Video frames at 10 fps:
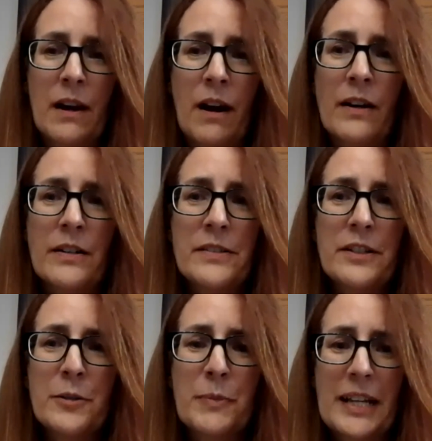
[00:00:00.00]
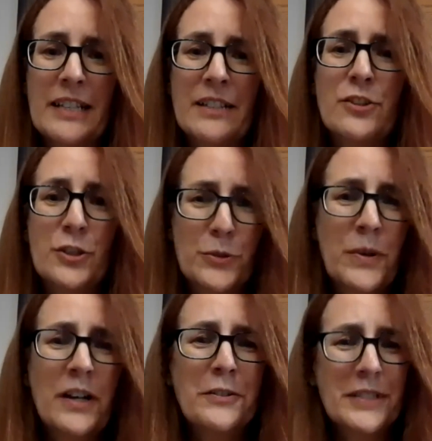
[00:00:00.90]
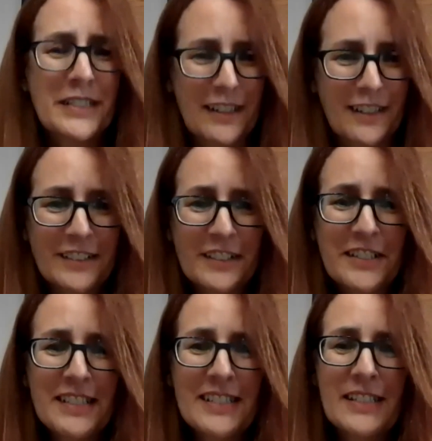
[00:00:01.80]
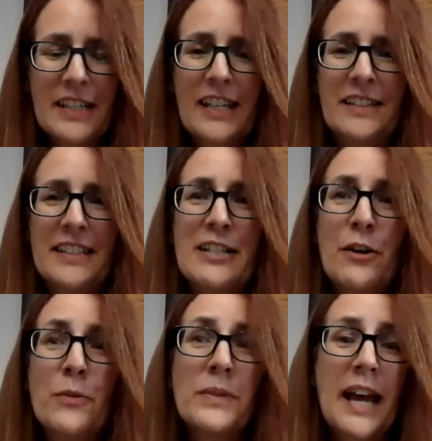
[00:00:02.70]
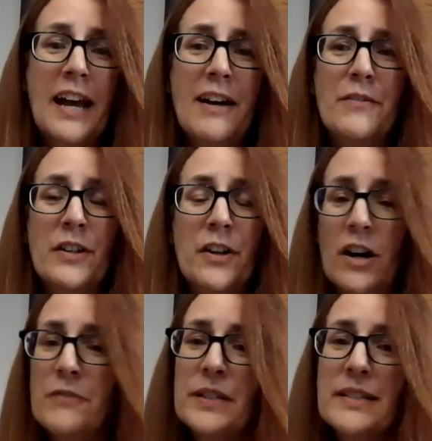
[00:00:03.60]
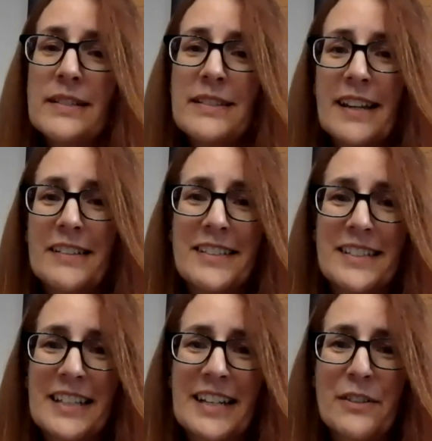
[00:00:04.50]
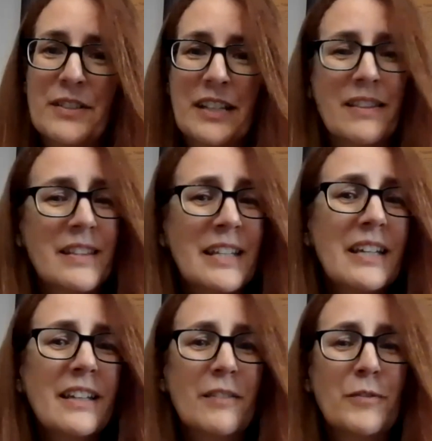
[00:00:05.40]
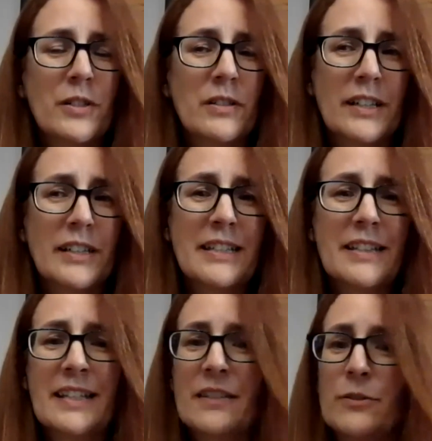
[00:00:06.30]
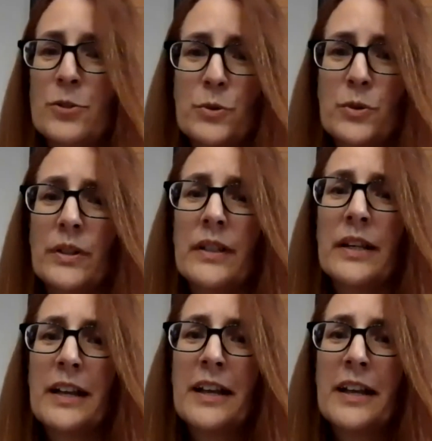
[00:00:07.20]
Ours are paid $200, and they don't have an office at the State House. I think if they're lucky, they get a drawer.